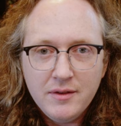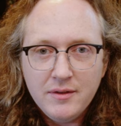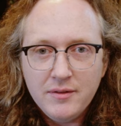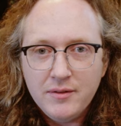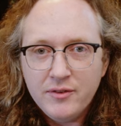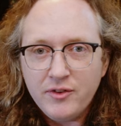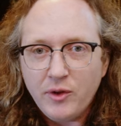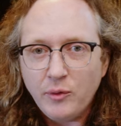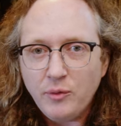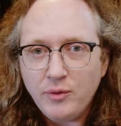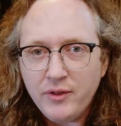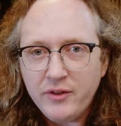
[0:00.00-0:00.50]

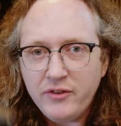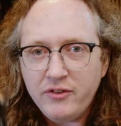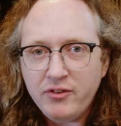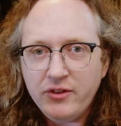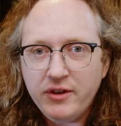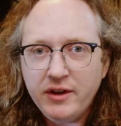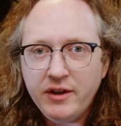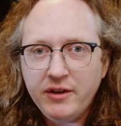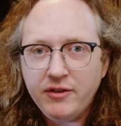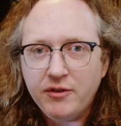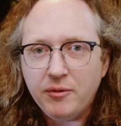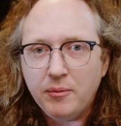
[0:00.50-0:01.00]
So this
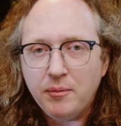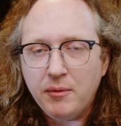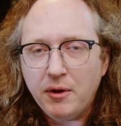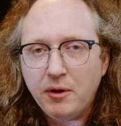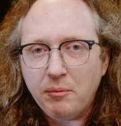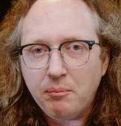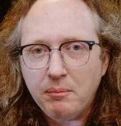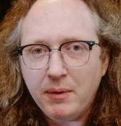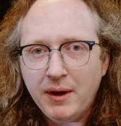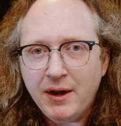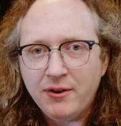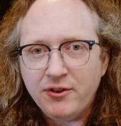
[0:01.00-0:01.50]
is my
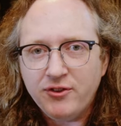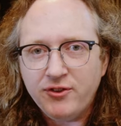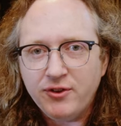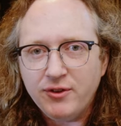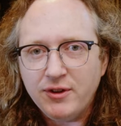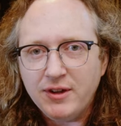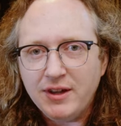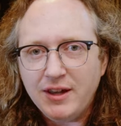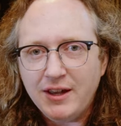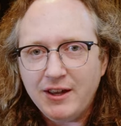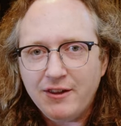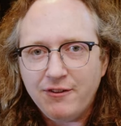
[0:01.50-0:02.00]

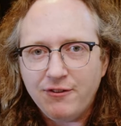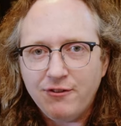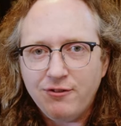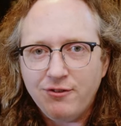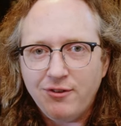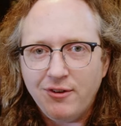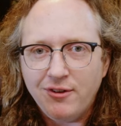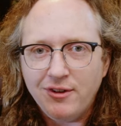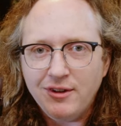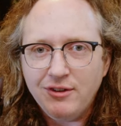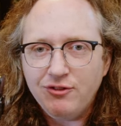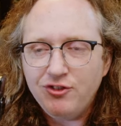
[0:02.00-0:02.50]
Panasonic S
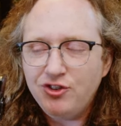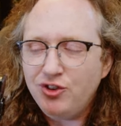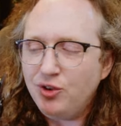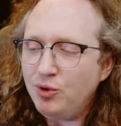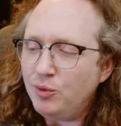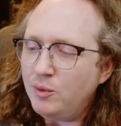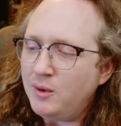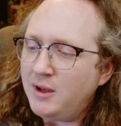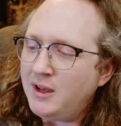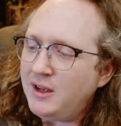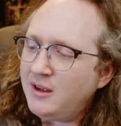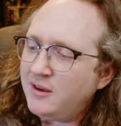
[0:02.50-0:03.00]
five
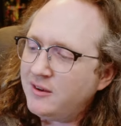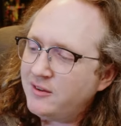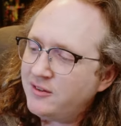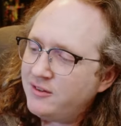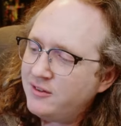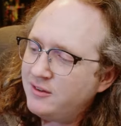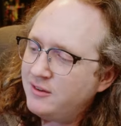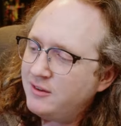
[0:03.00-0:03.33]
two X.